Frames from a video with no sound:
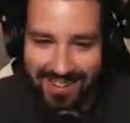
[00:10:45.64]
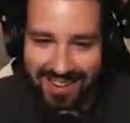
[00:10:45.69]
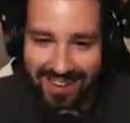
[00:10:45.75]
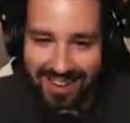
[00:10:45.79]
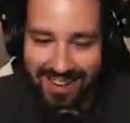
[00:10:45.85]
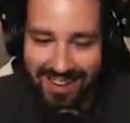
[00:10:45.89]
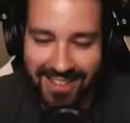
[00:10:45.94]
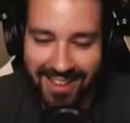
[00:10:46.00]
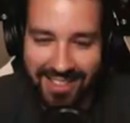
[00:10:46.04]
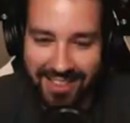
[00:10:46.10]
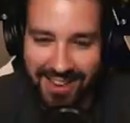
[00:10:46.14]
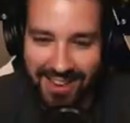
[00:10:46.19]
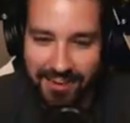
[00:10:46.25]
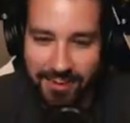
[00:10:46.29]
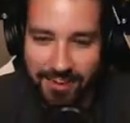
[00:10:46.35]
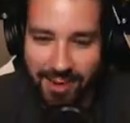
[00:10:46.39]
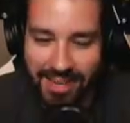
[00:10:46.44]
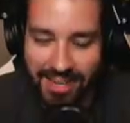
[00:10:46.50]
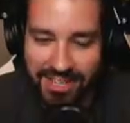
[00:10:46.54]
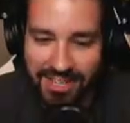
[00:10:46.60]
Anthony,
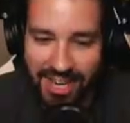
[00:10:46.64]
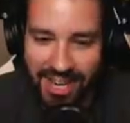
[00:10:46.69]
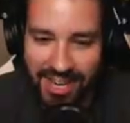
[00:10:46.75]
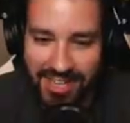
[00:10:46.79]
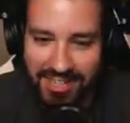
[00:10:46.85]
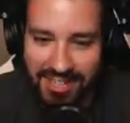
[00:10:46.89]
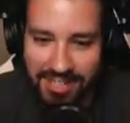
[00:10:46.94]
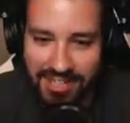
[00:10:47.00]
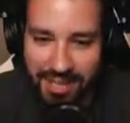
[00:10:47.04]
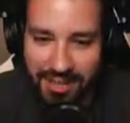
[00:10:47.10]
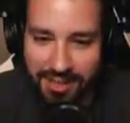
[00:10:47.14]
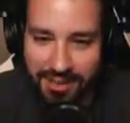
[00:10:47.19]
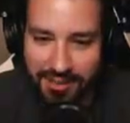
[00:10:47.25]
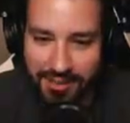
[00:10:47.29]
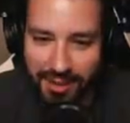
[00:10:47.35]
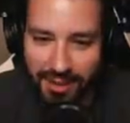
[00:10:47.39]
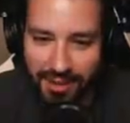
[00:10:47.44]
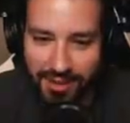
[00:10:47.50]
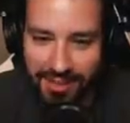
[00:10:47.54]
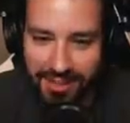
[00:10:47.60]
we could chase each other for a
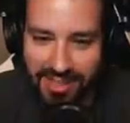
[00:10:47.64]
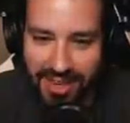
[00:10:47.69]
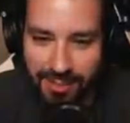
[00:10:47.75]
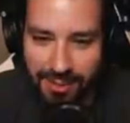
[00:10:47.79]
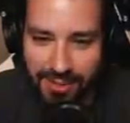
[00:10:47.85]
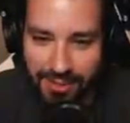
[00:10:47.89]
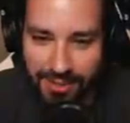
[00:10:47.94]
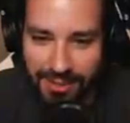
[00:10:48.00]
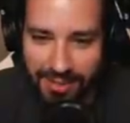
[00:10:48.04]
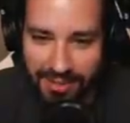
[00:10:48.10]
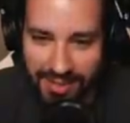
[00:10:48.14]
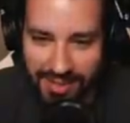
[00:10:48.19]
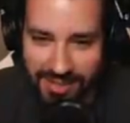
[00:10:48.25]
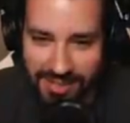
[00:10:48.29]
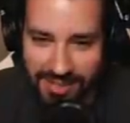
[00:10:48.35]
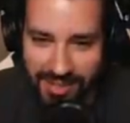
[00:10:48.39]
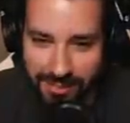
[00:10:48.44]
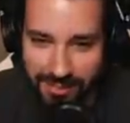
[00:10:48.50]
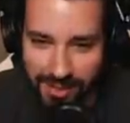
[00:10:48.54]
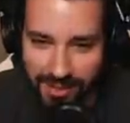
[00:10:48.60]
long time, or you could just
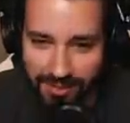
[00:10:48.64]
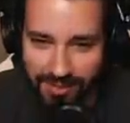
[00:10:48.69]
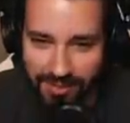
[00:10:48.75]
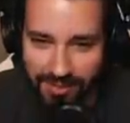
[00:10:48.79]
accept it.